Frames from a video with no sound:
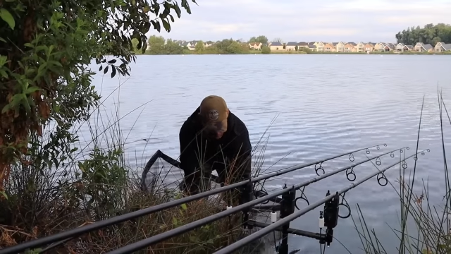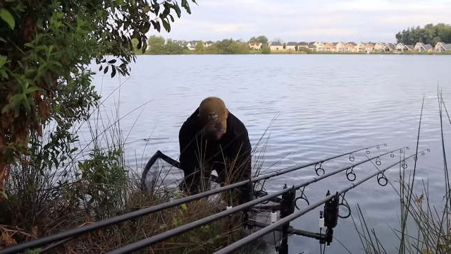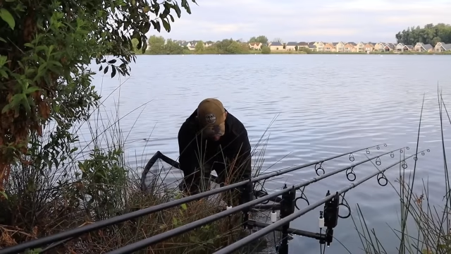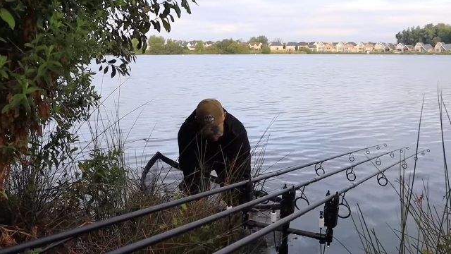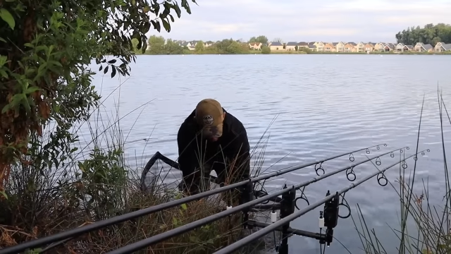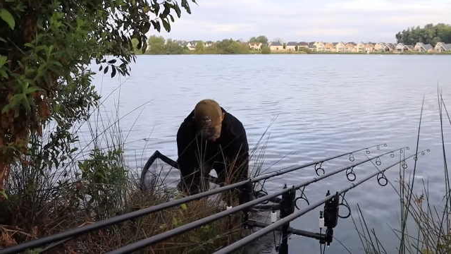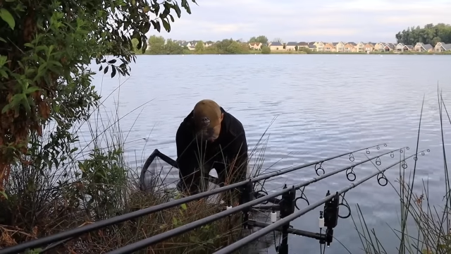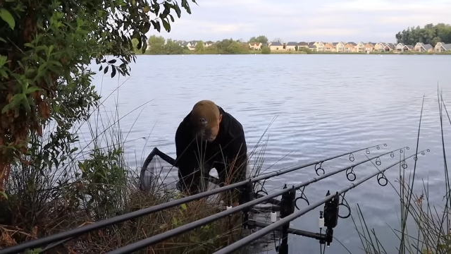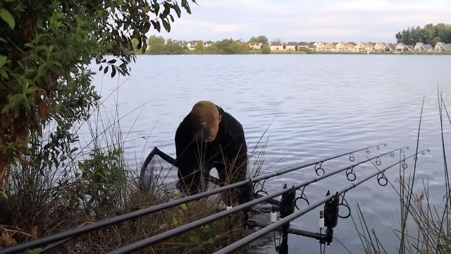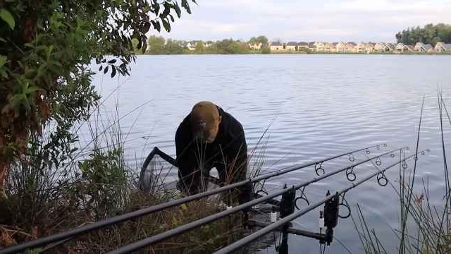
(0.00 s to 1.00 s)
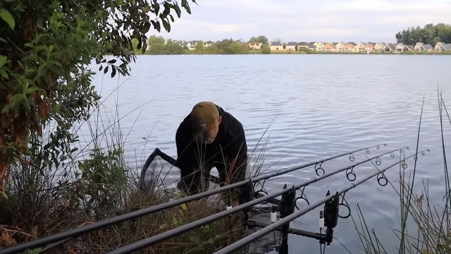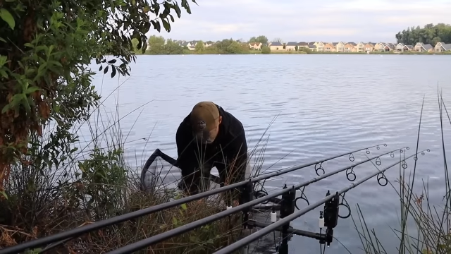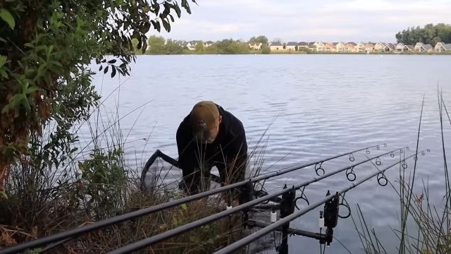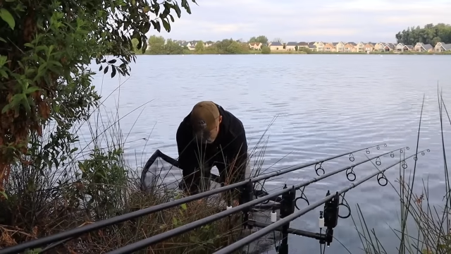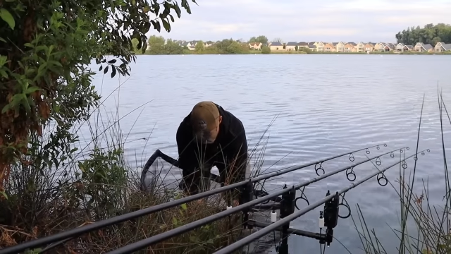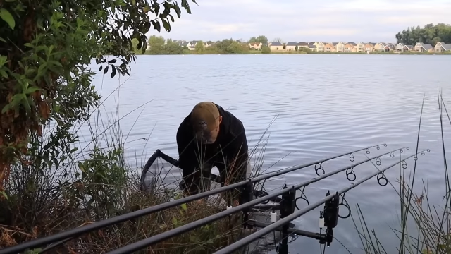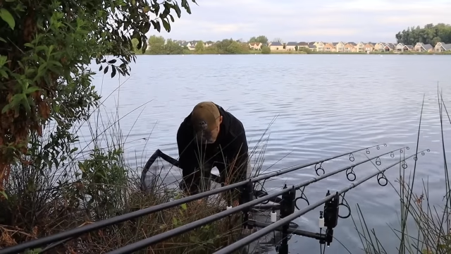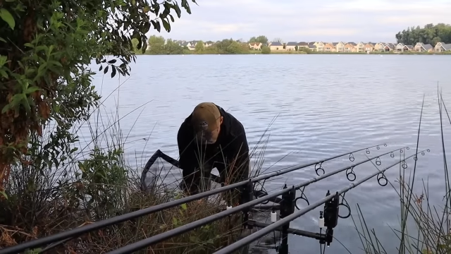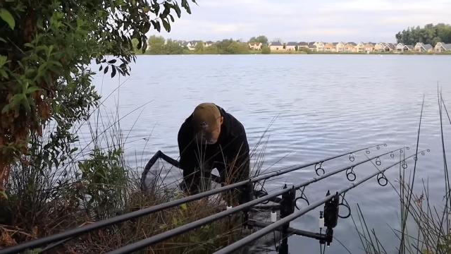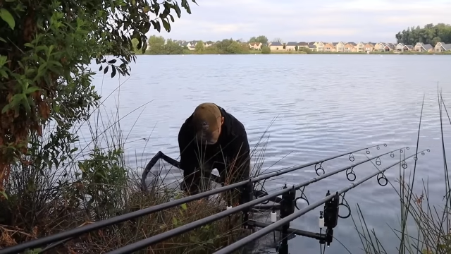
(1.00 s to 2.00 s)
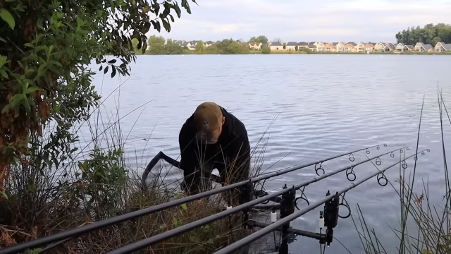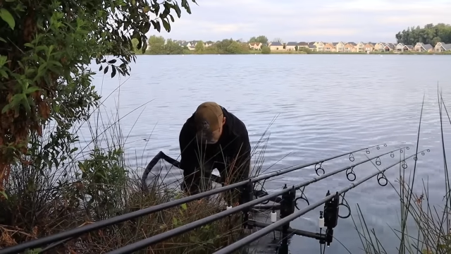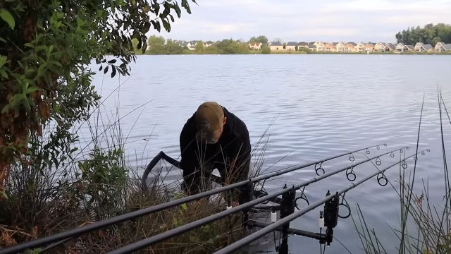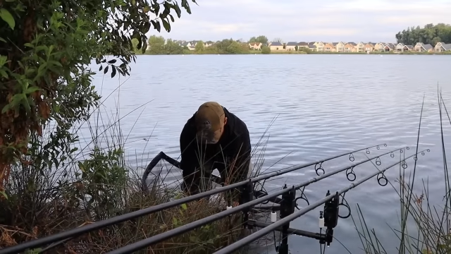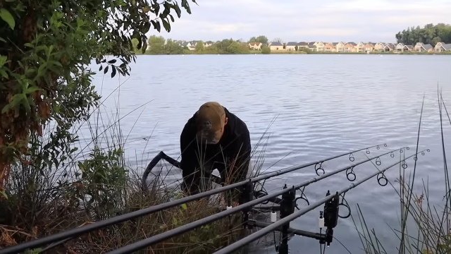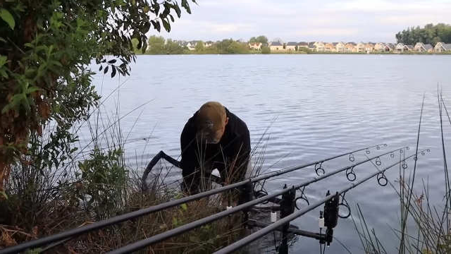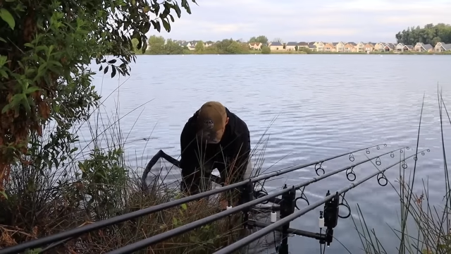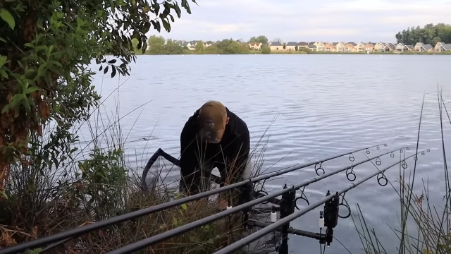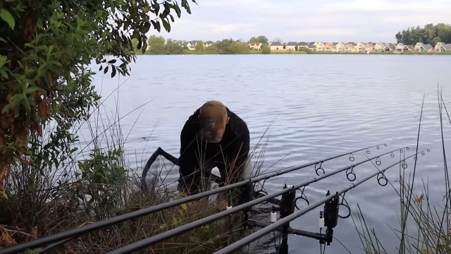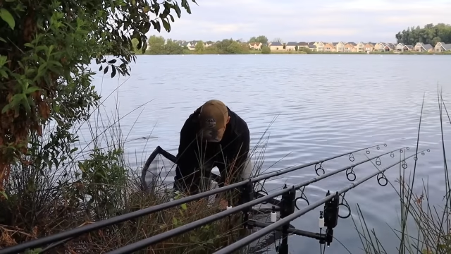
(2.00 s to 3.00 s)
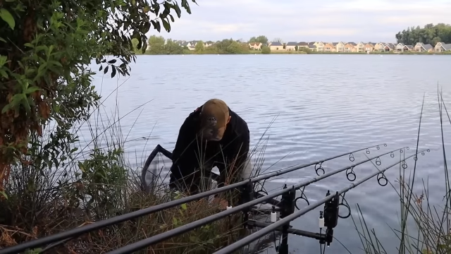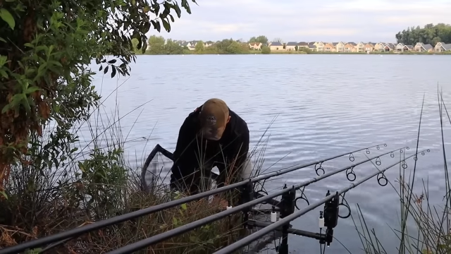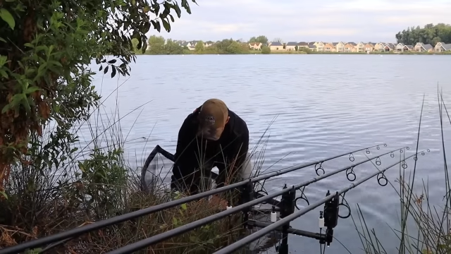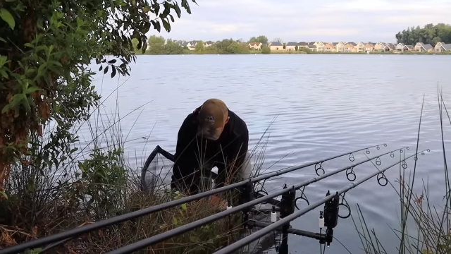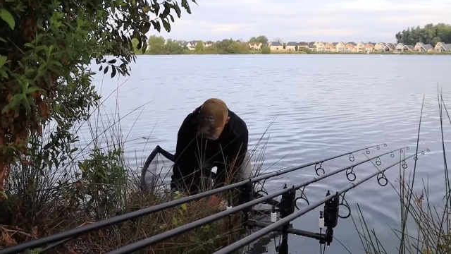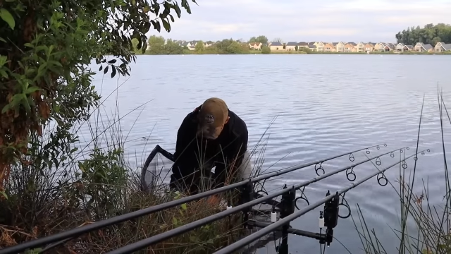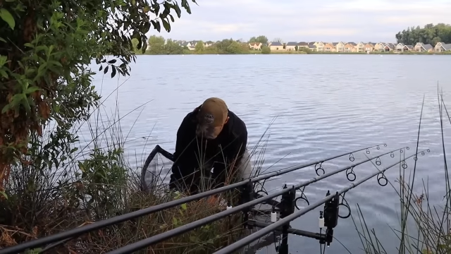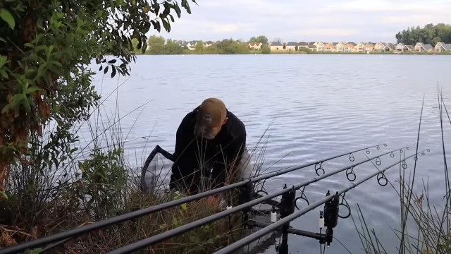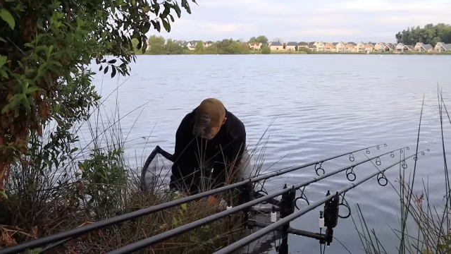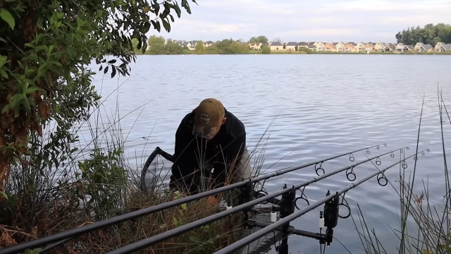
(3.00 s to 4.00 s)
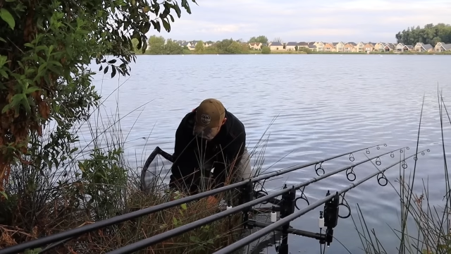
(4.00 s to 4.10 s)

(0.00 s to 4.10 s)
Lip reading: [unreadable: no face in view]